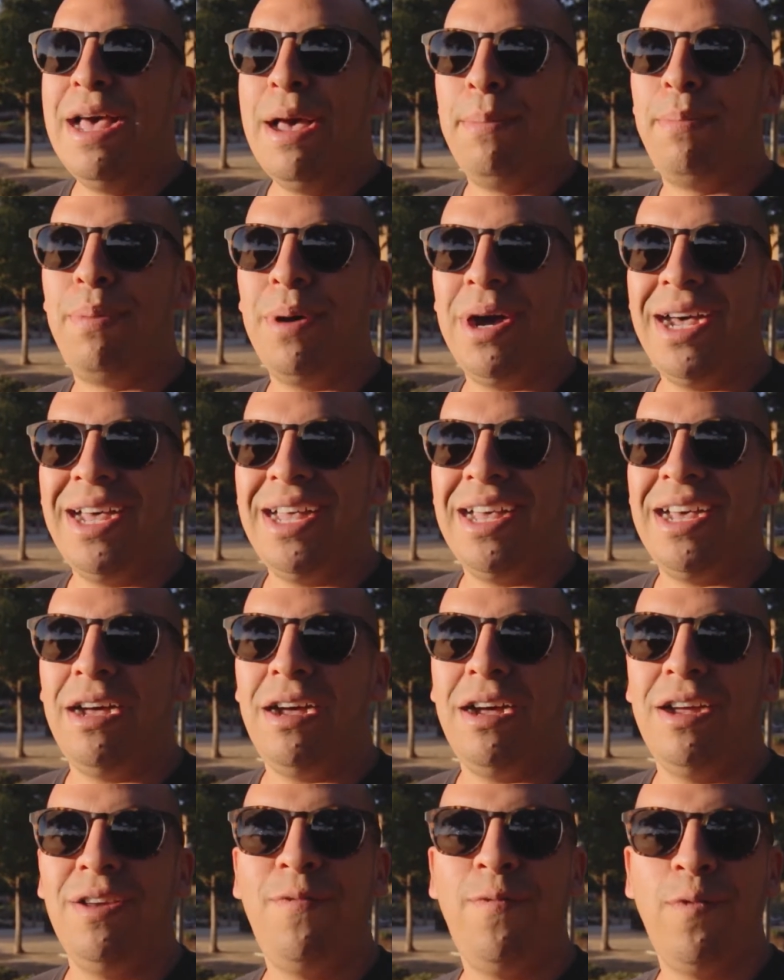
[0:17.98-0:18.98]
But
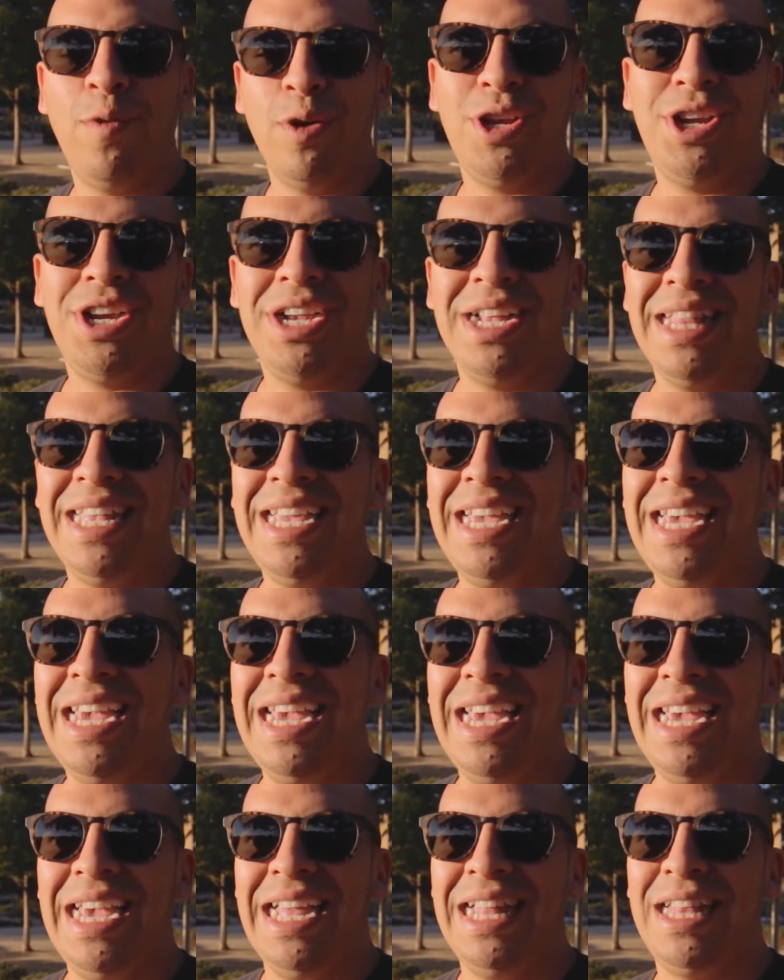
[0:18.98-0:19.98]

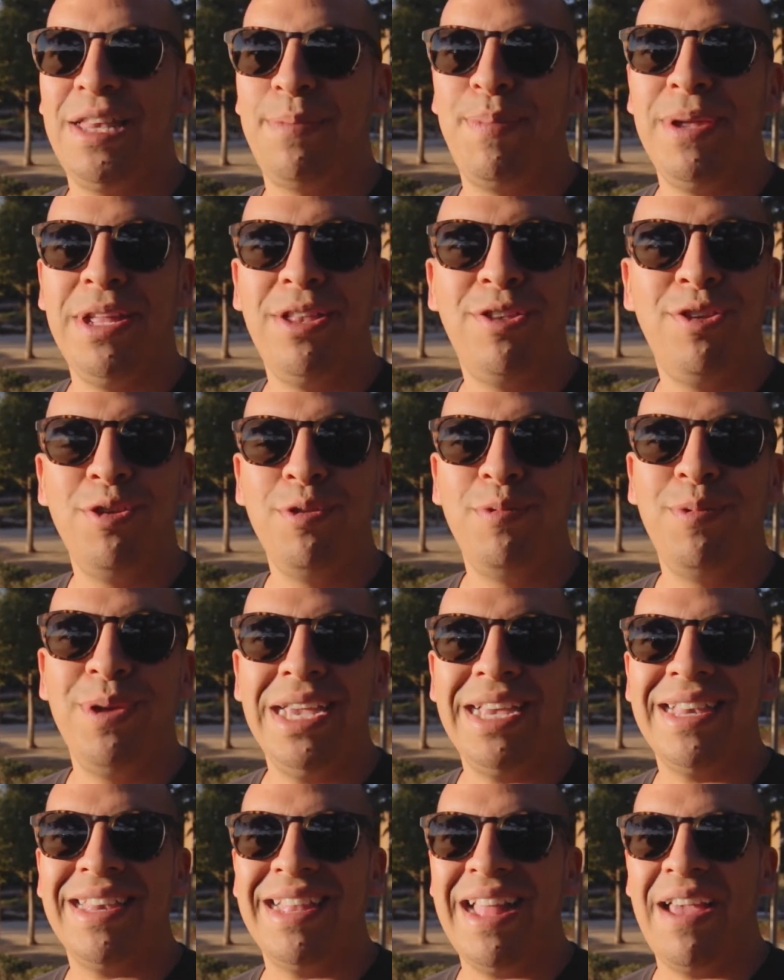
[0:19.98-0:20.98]
unfortunately, it's been 2
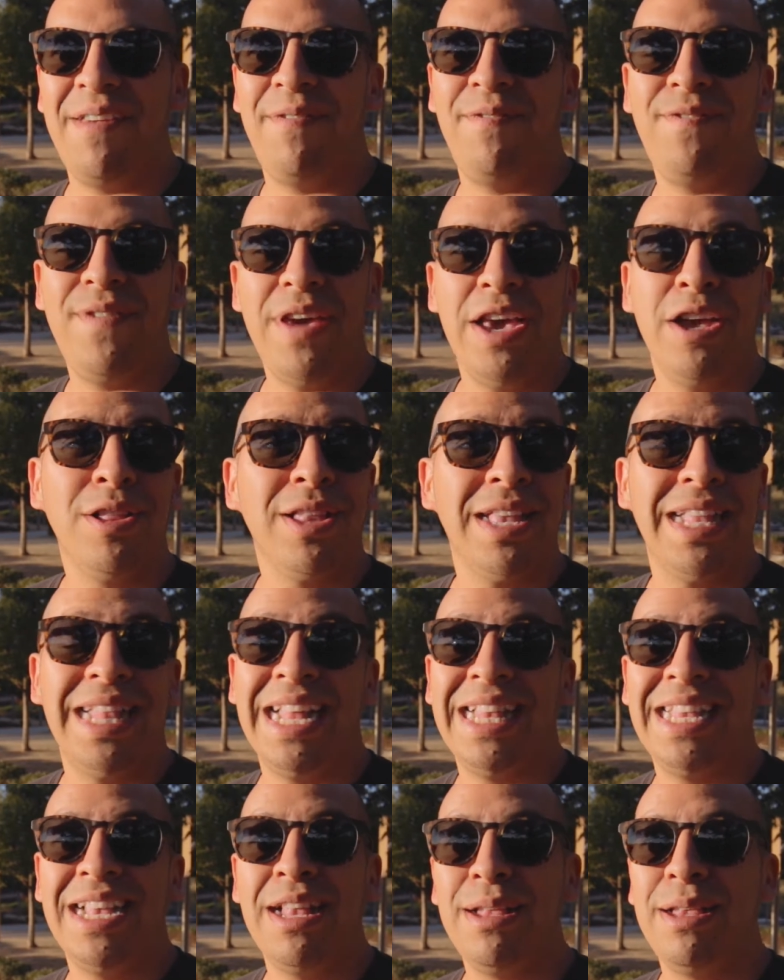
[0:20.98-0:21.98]
weeks and I failed and
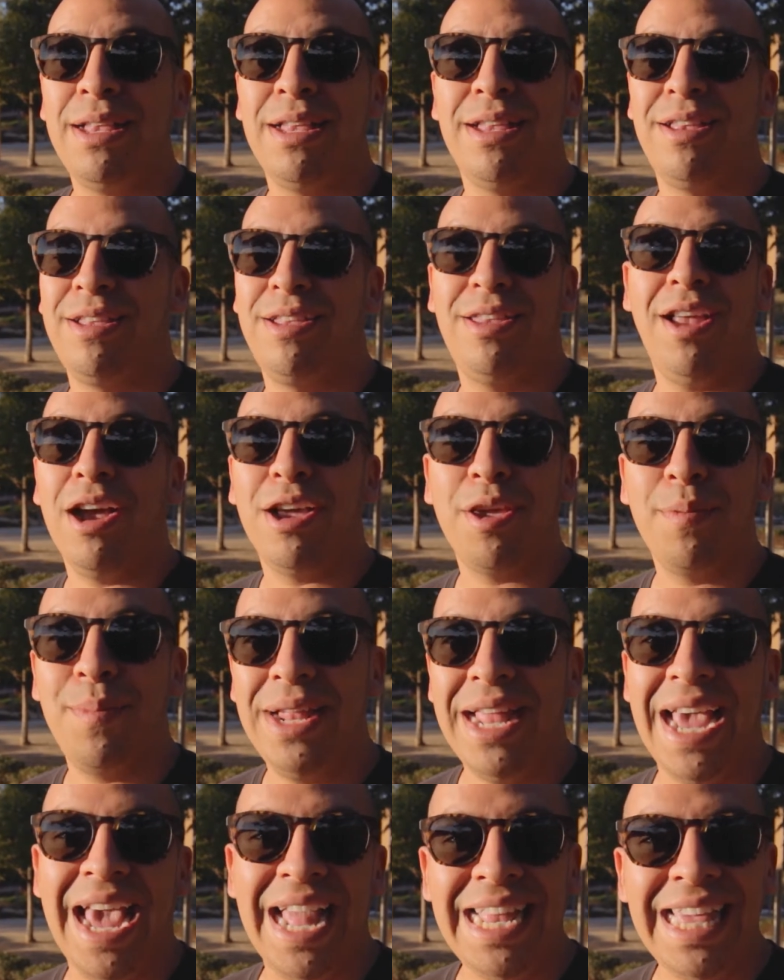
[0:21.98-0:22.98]
I didn't
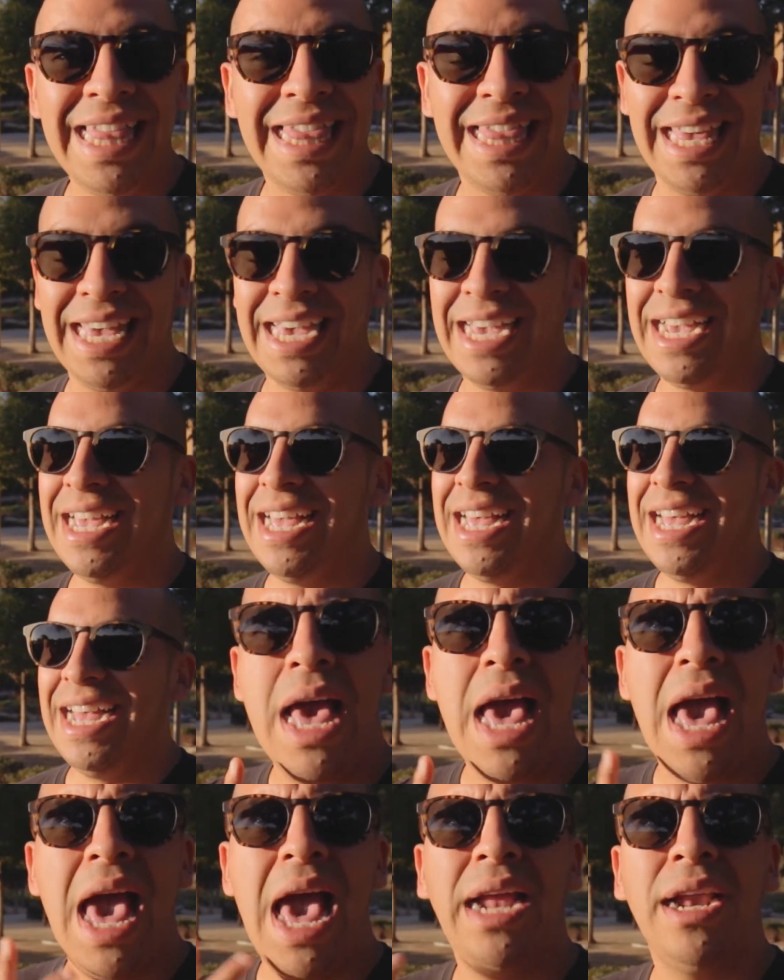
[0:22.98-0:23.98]
document anything.
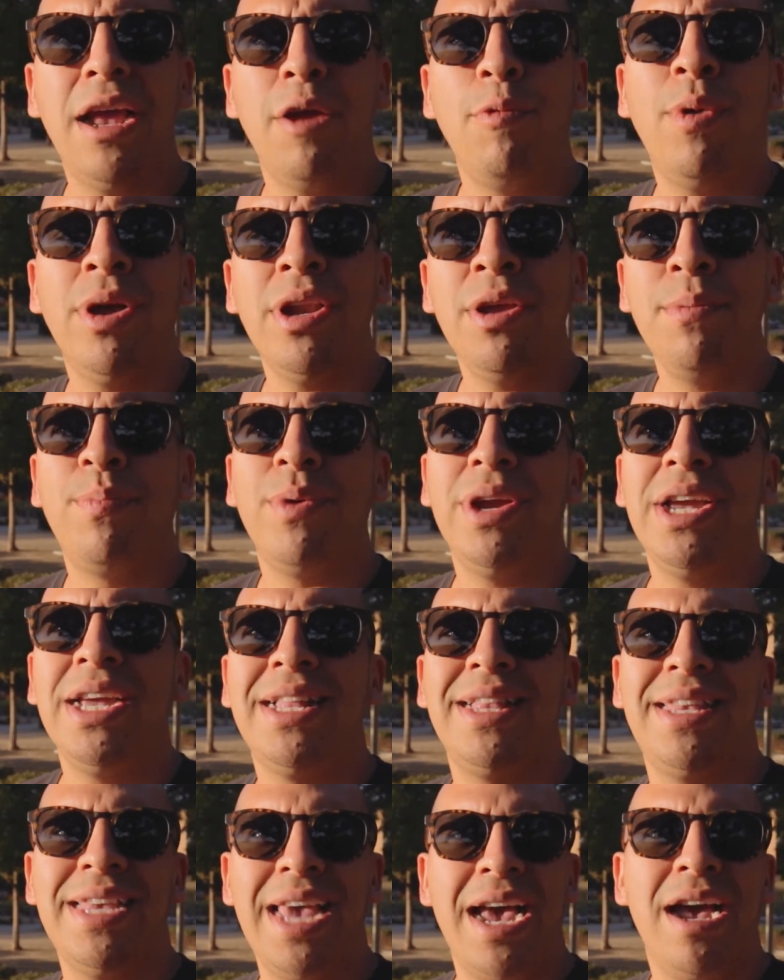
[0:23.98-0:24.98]
And I want to
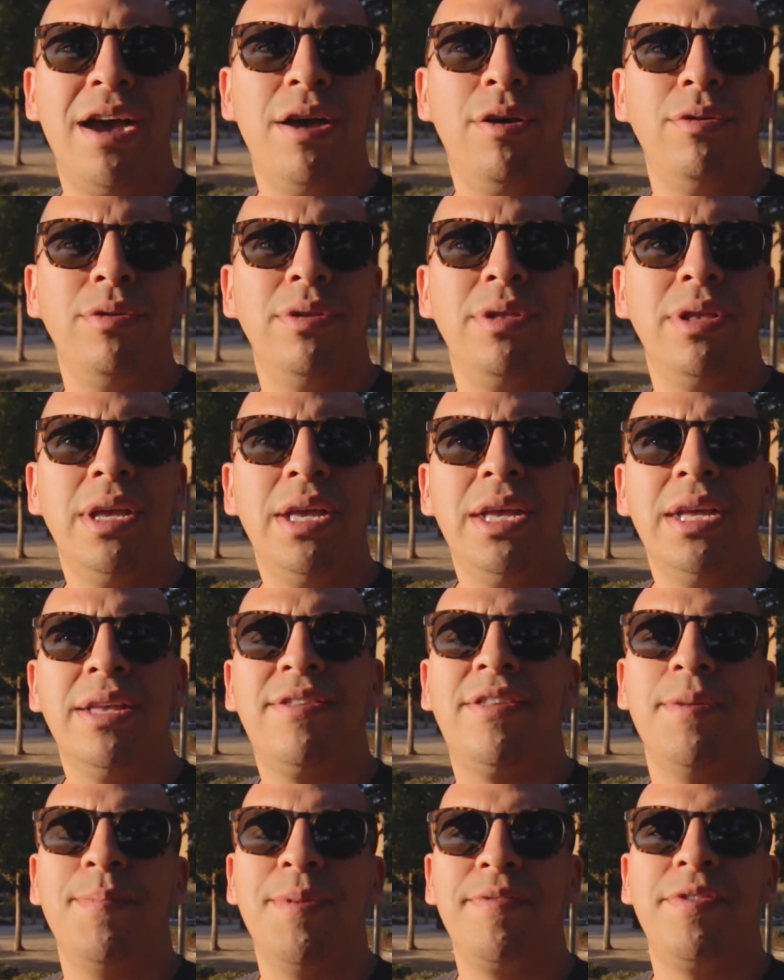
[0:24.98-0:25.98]
break down
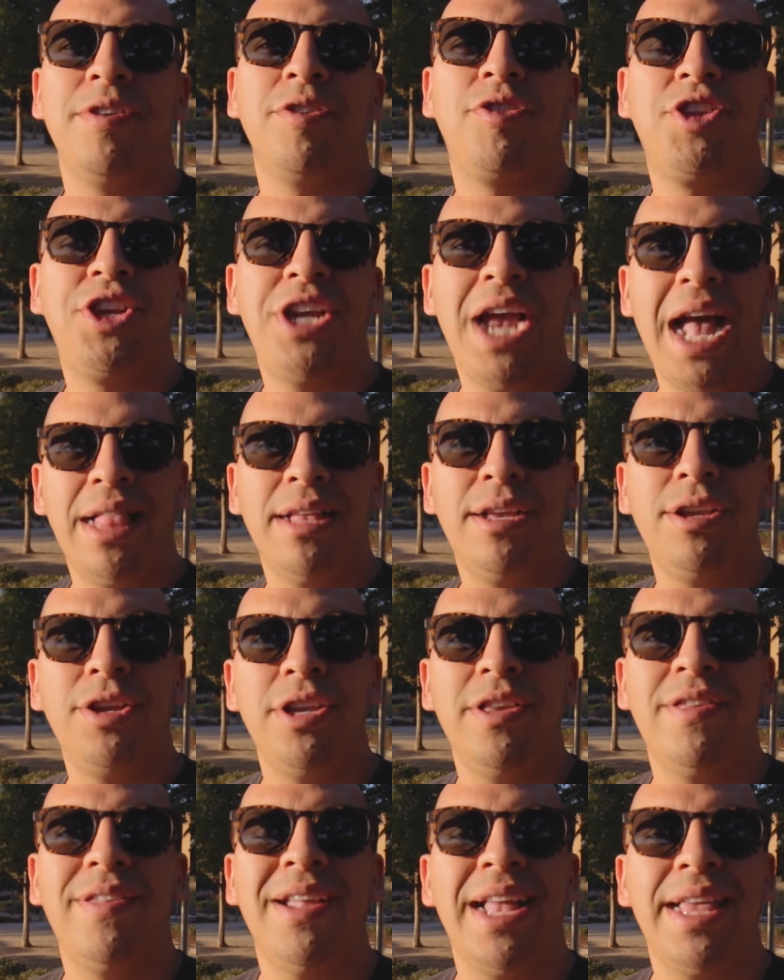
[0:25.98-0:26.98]
some of those
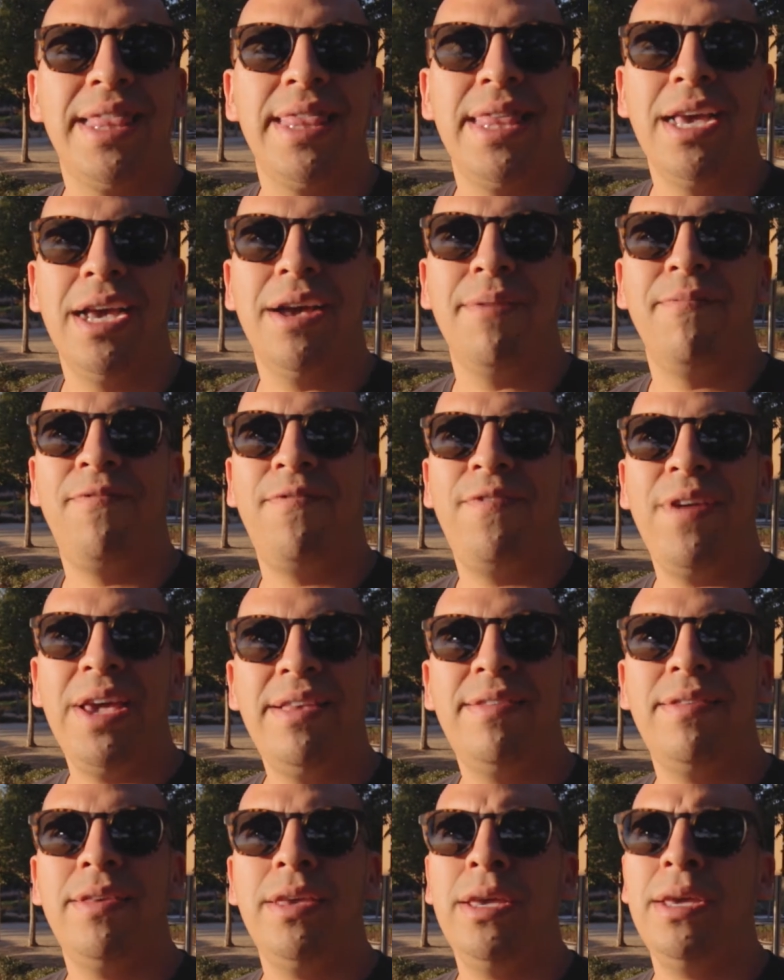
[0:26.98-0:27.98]
challenges that I think I'm
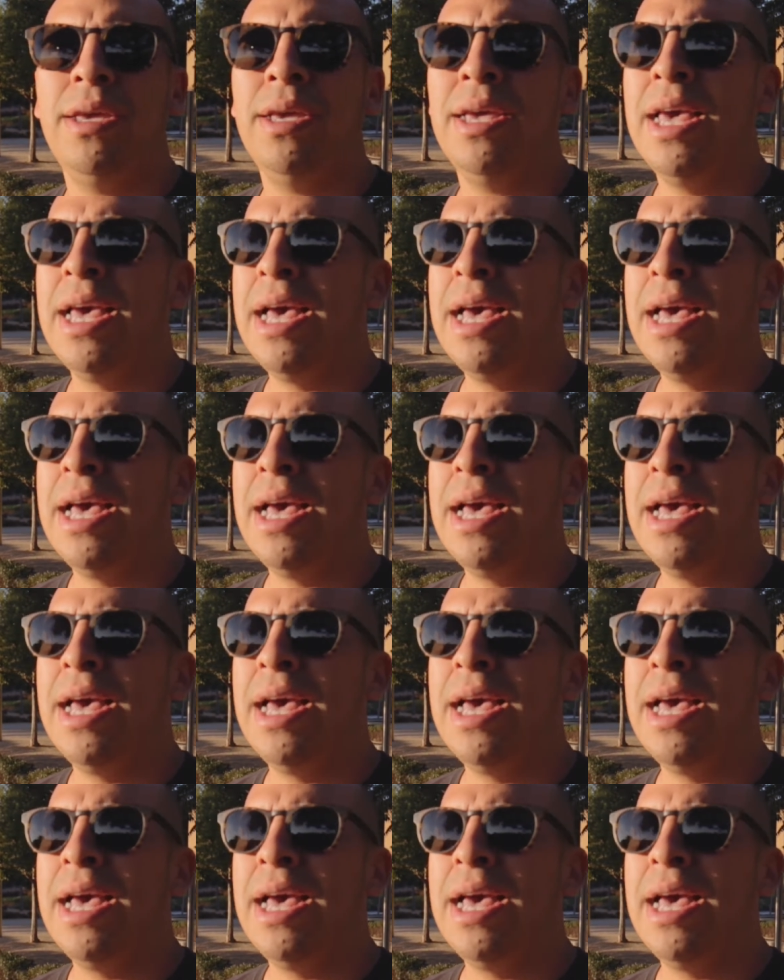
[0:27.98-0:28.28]
facing